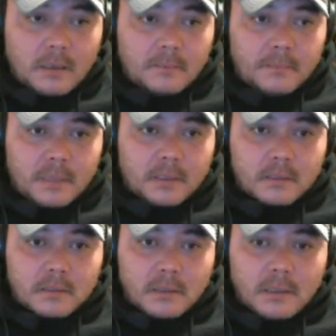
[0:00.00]

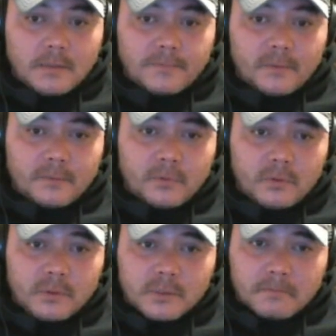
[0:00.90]
because if you
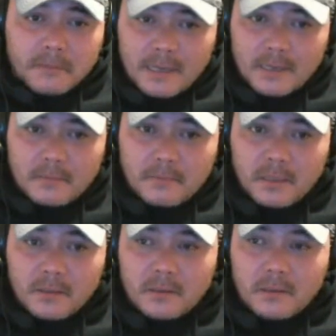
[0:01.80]
display them
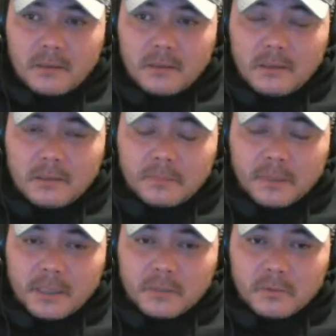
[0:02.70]
in a
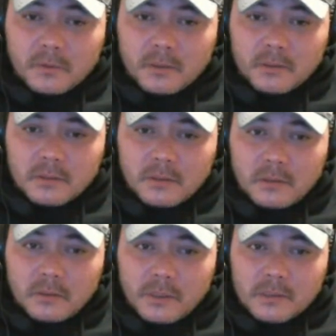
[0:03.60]
place where there's
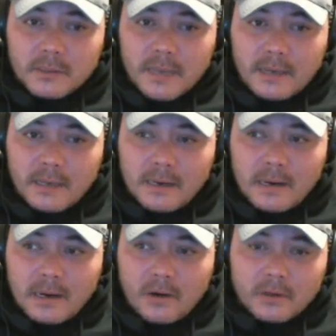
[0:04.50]
it's not
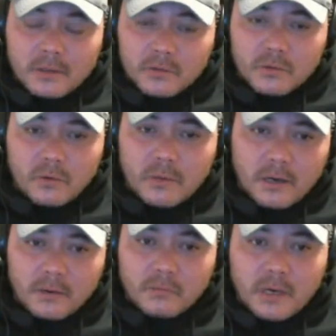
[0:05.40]
air
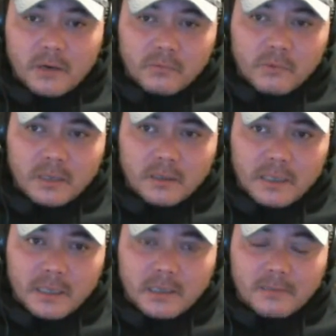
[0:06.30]
control, air
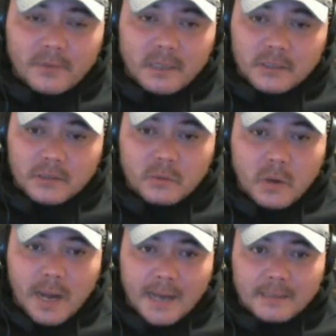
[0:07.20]
regulated, if it
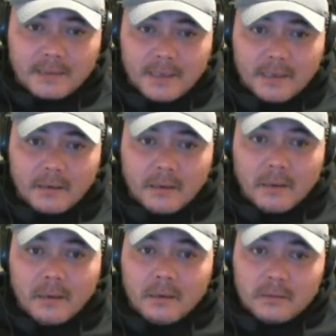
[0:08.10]
gets too hot in
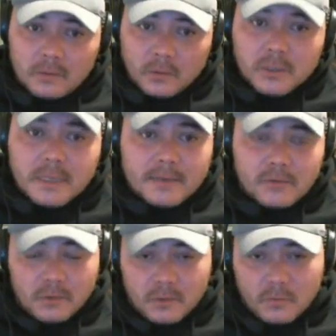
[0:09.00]
there, those
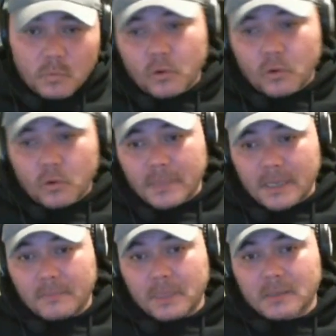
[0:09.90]
statues can warp,
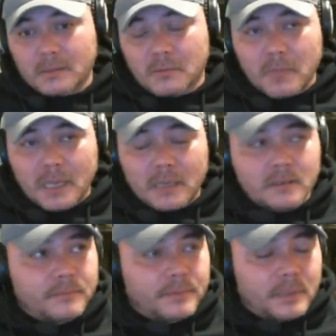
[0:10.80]
man, because they're made
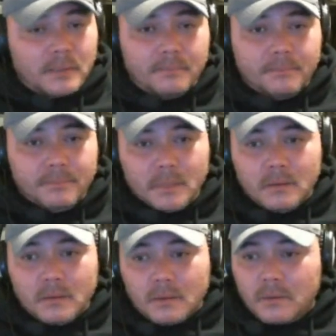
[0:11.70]
of
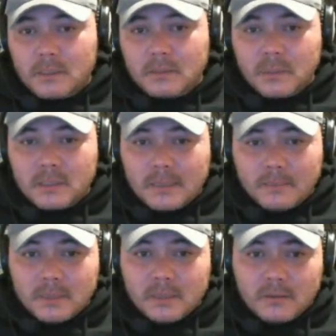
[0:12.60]
what is
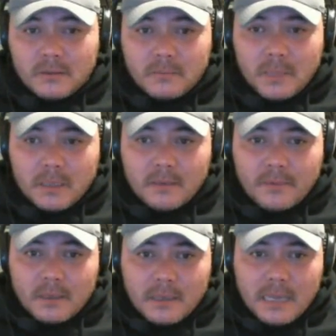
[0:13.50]
that material they're made
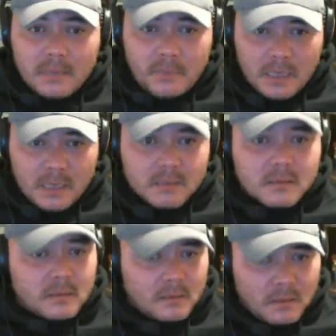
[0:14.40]
of? ABS.